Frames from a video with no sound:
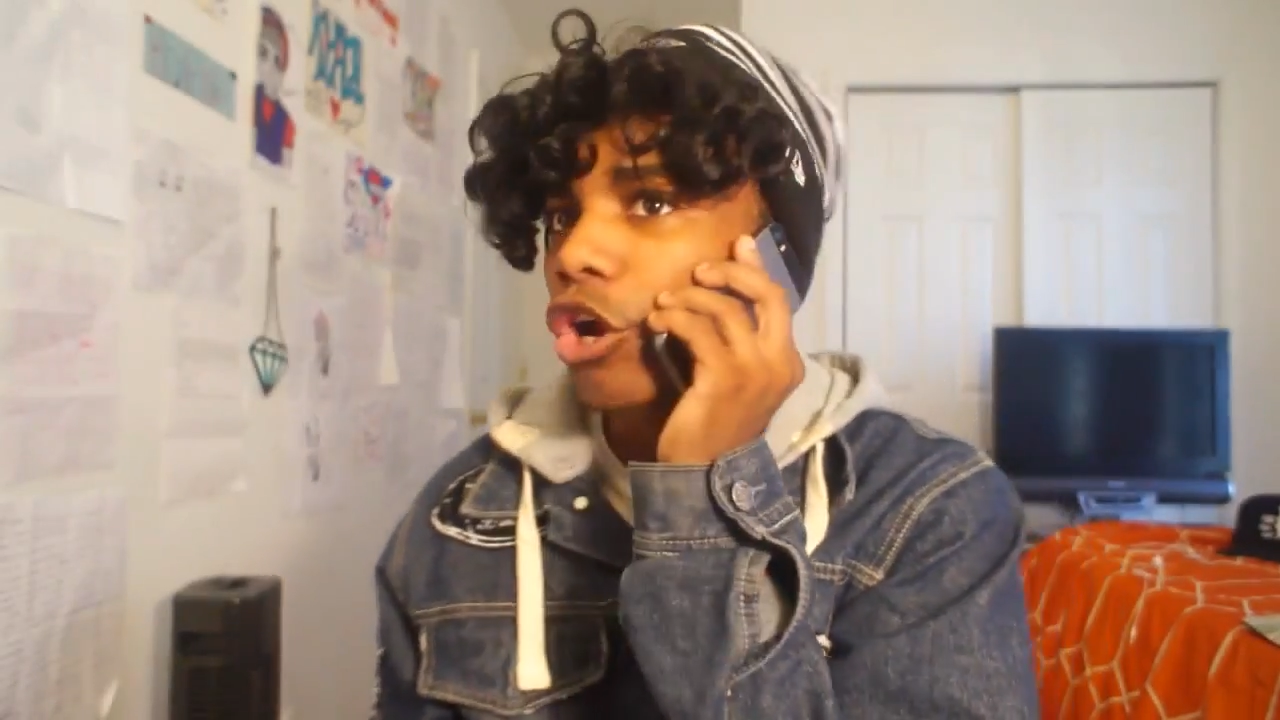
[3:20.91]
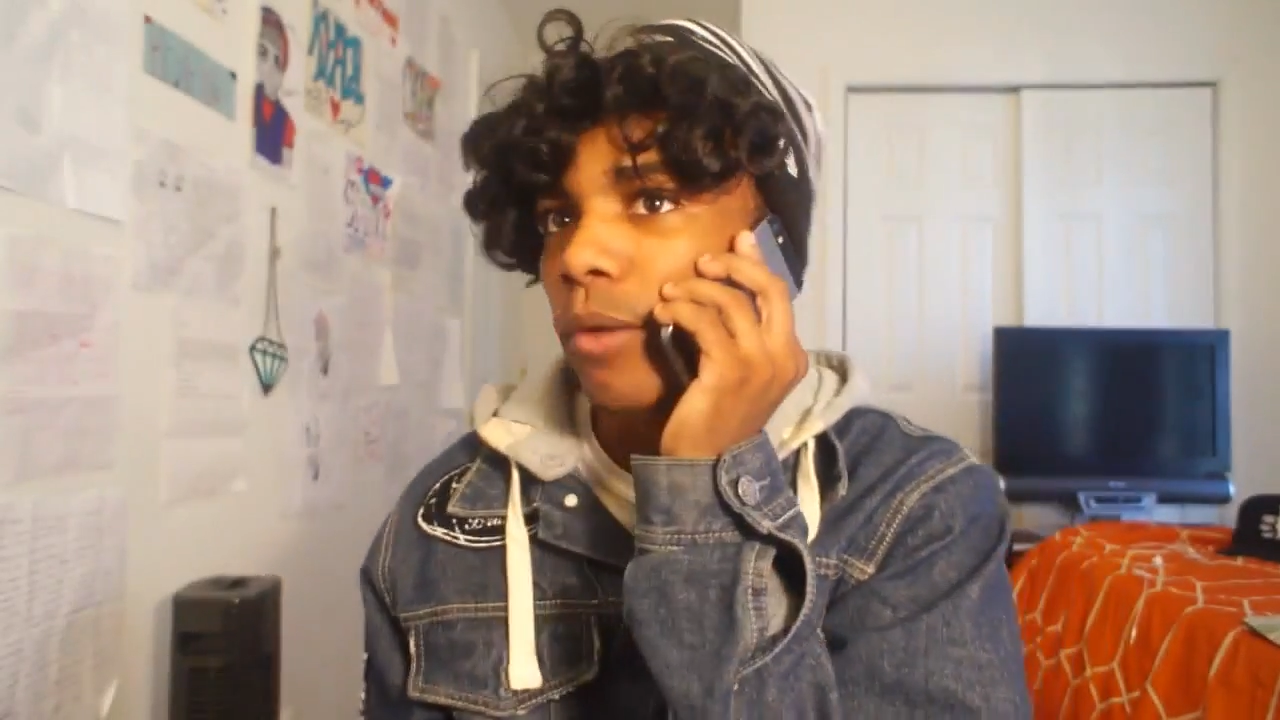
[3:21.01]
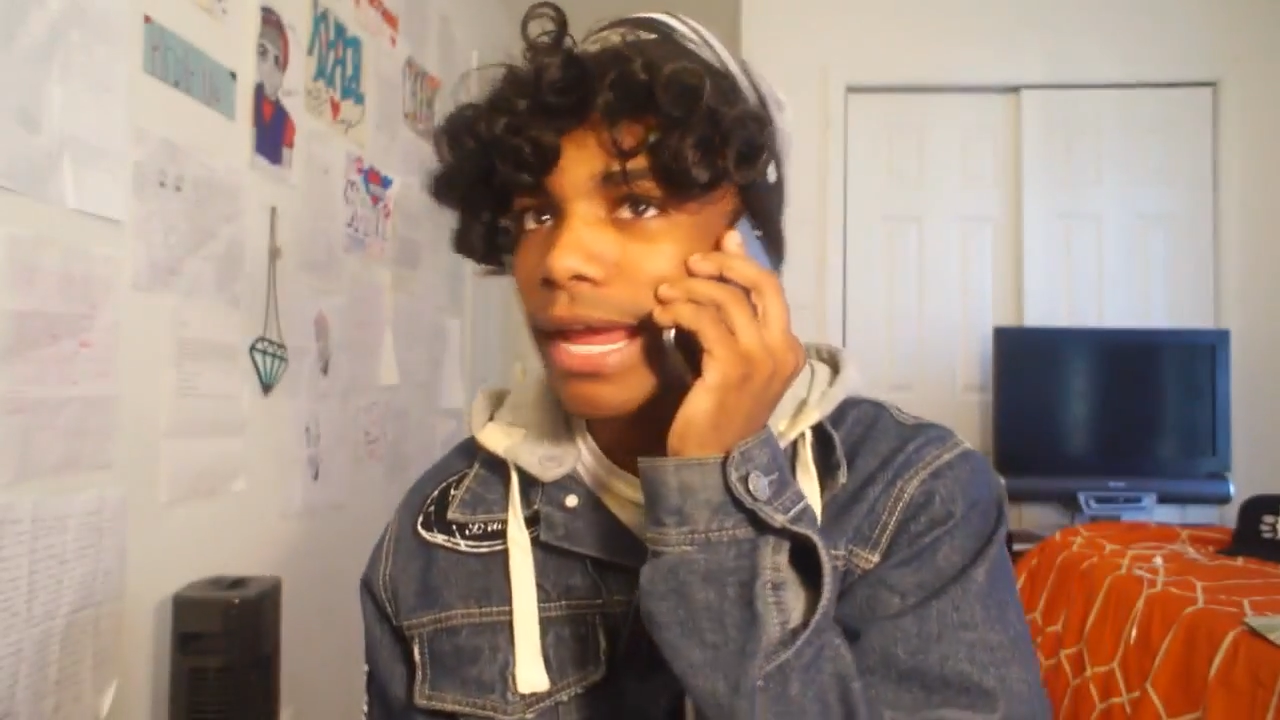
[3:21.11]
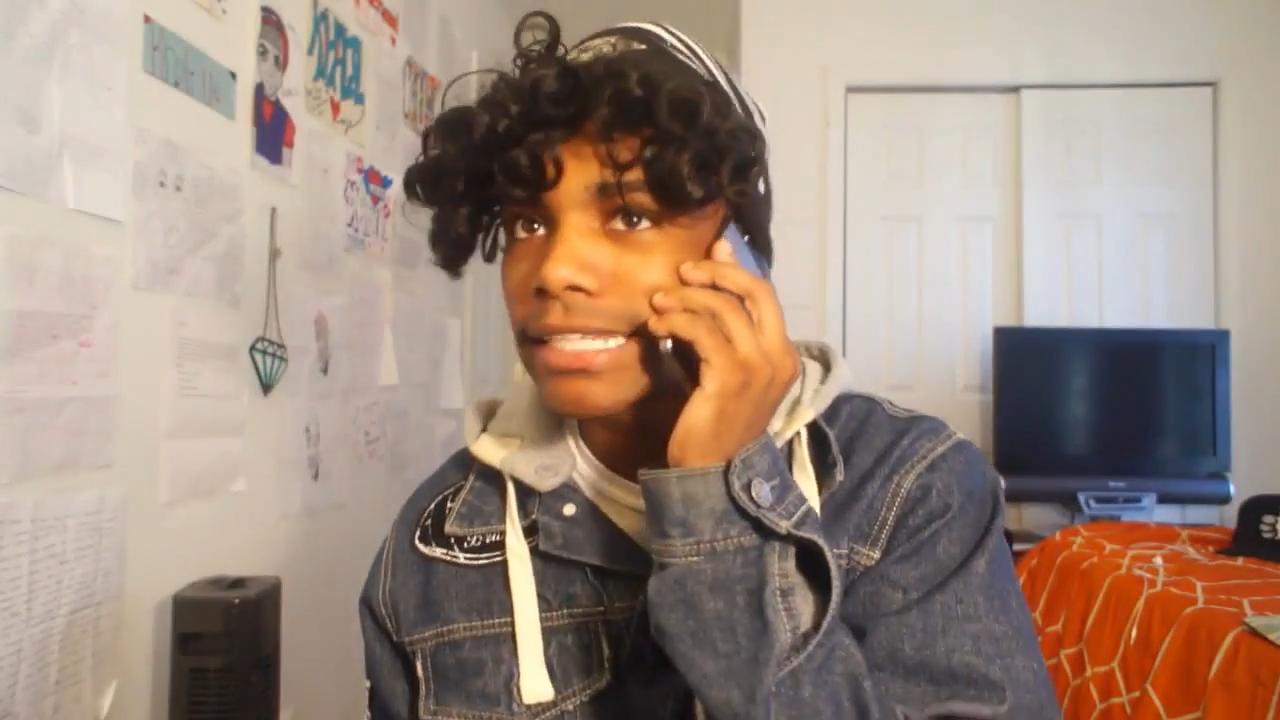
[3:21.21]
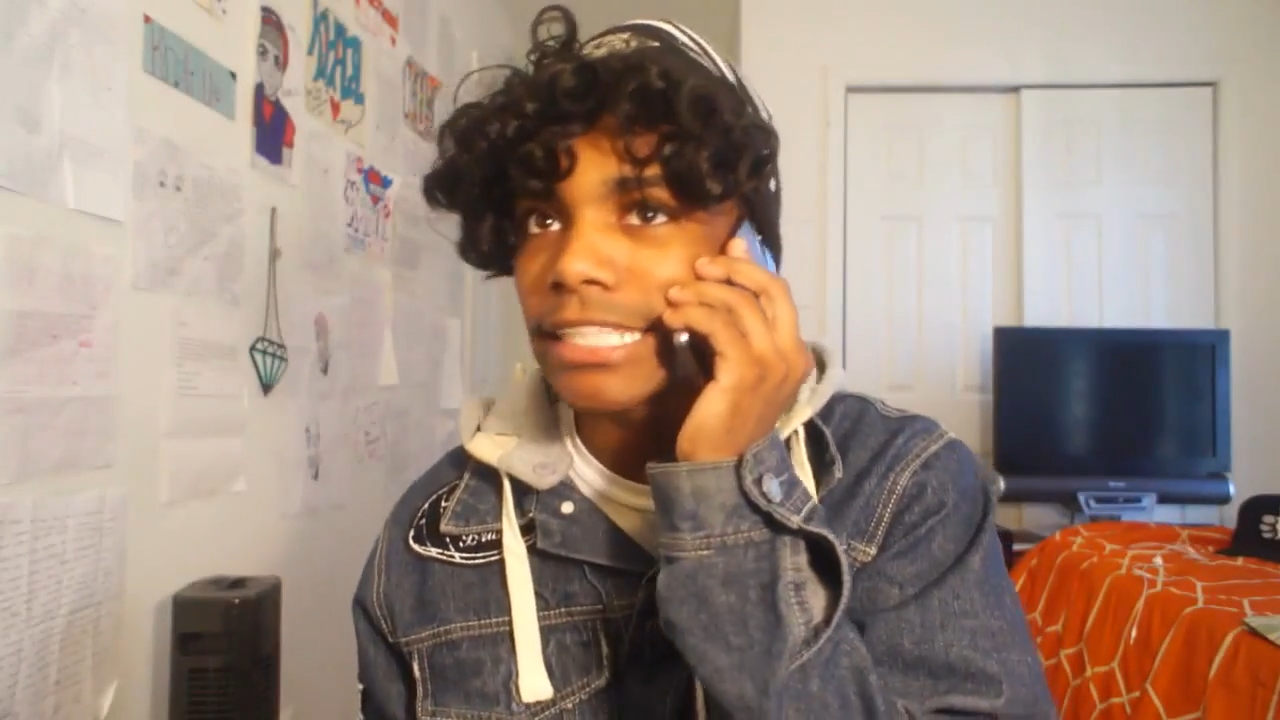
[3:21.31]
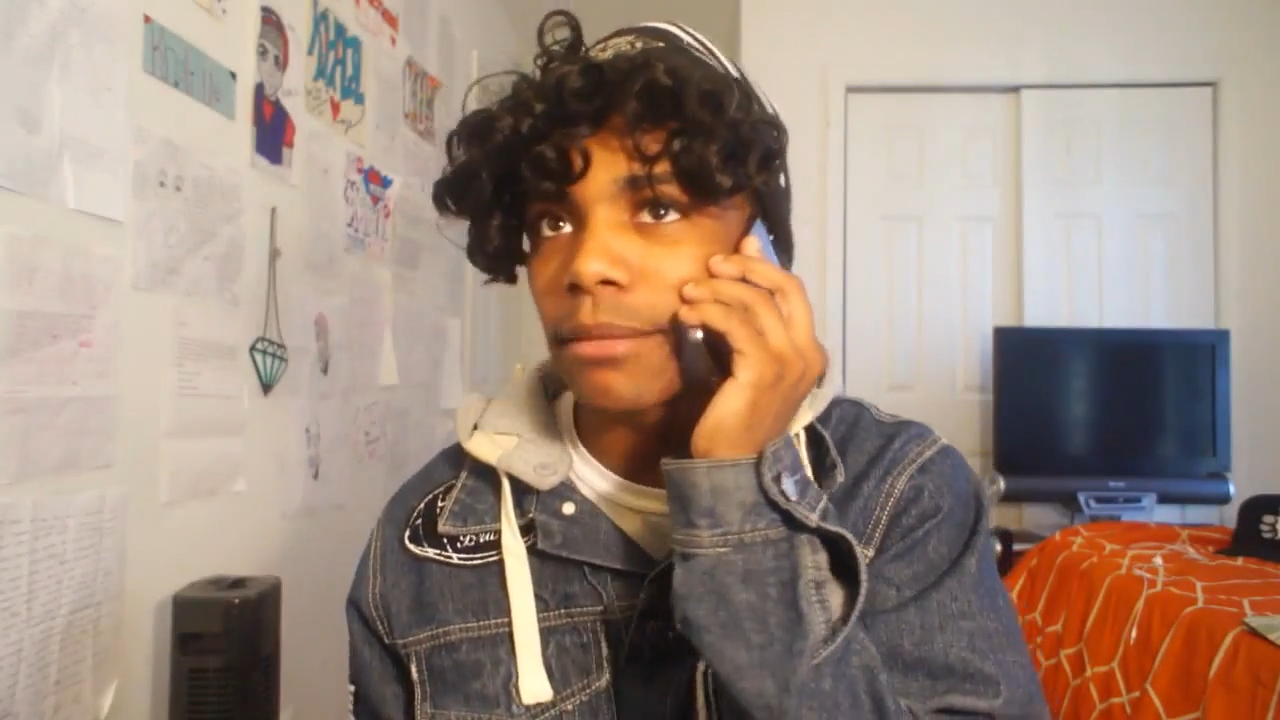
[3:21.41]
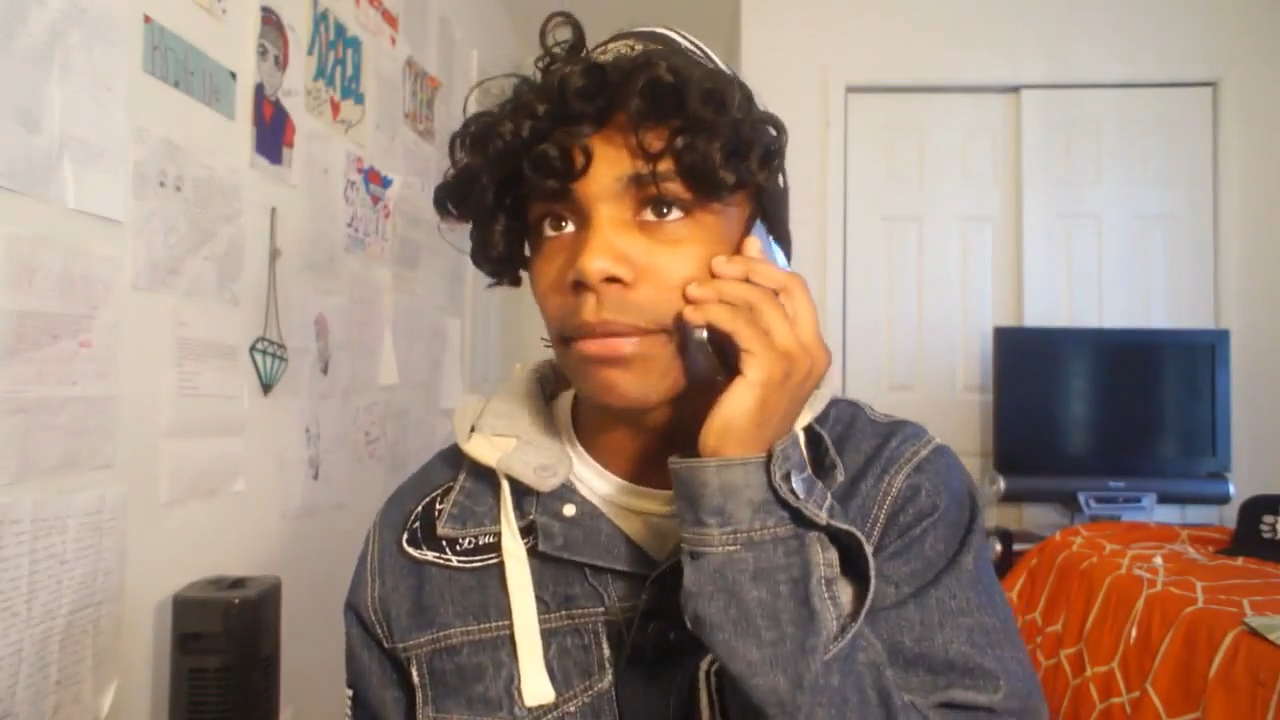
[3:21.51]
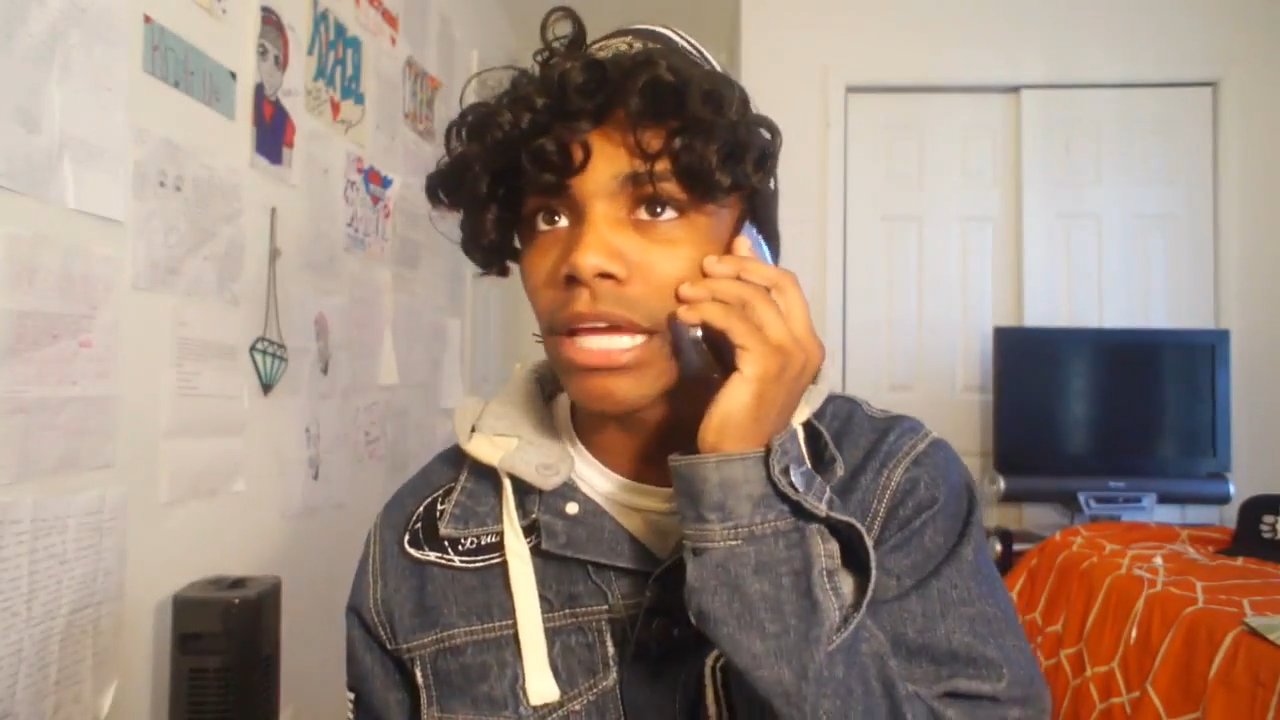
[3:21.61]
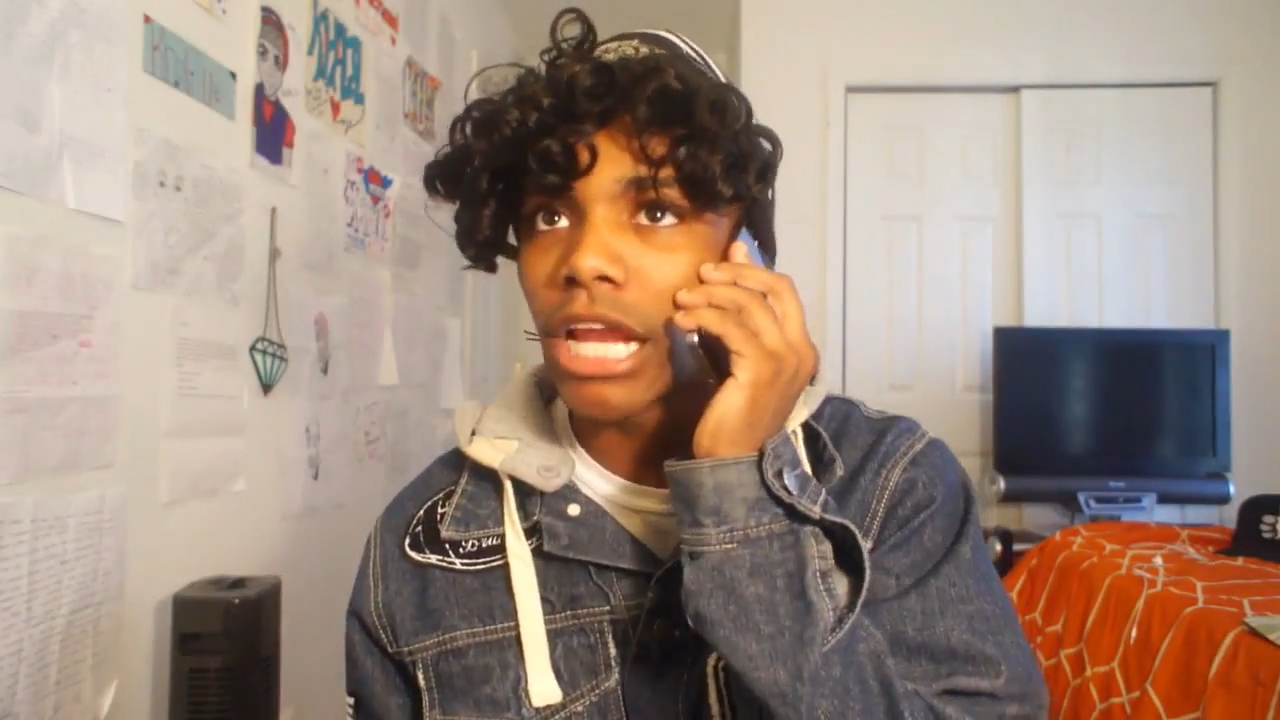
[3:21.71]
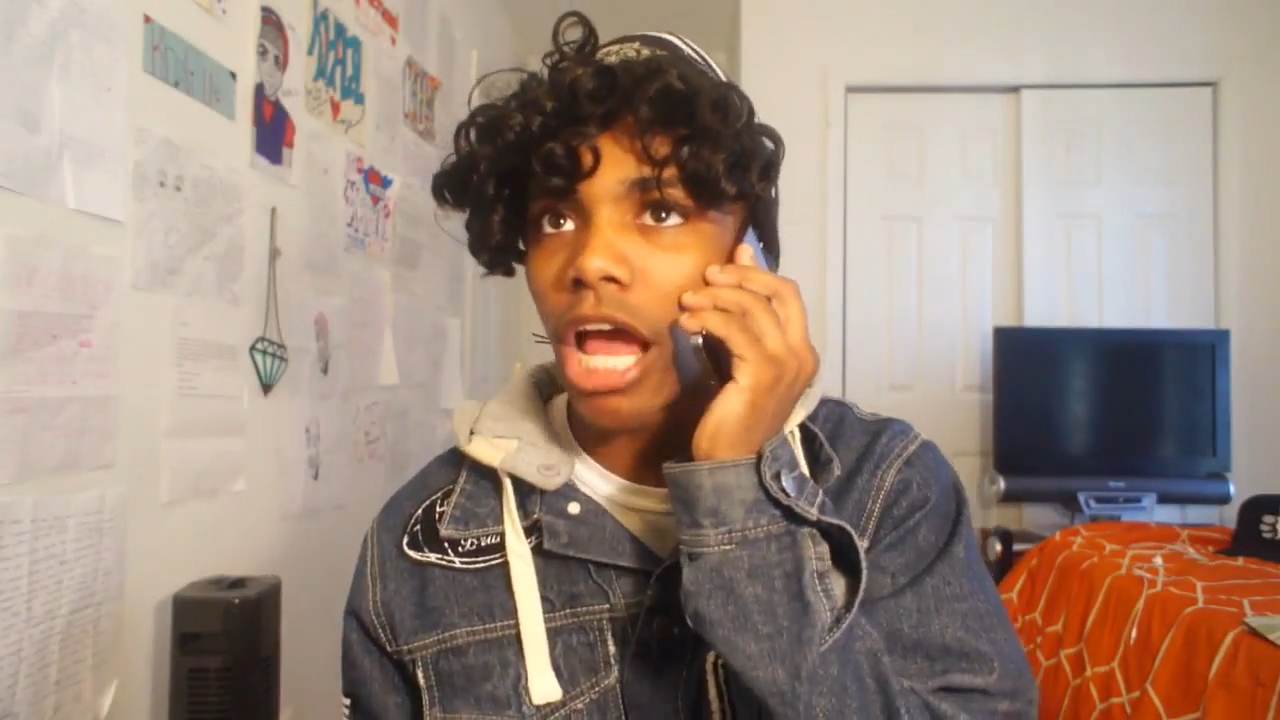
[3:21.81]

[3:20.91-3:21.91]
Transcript: grades than me, though?